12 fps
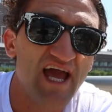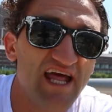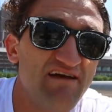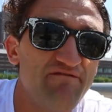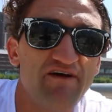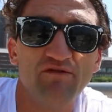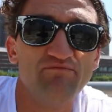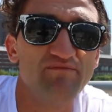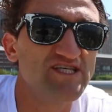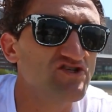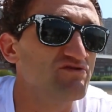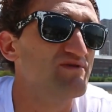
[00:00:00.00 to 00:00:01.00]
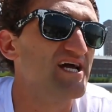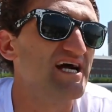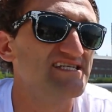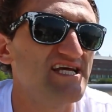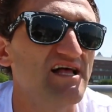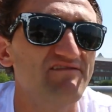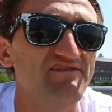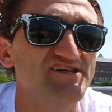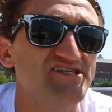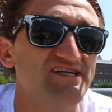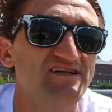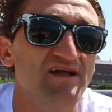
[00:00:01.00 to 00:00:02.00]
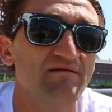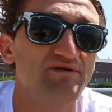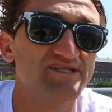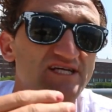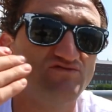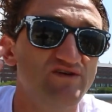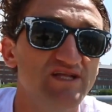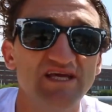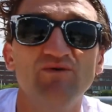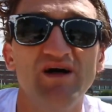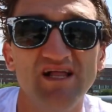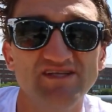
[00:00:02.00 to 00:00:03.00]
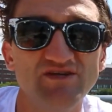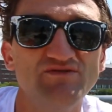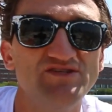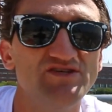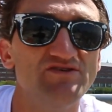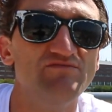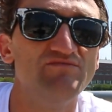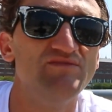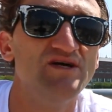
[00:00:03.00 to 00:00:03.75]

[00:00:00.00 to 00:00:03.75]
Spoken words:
And it failed miserably on television, but does really well on YouTube.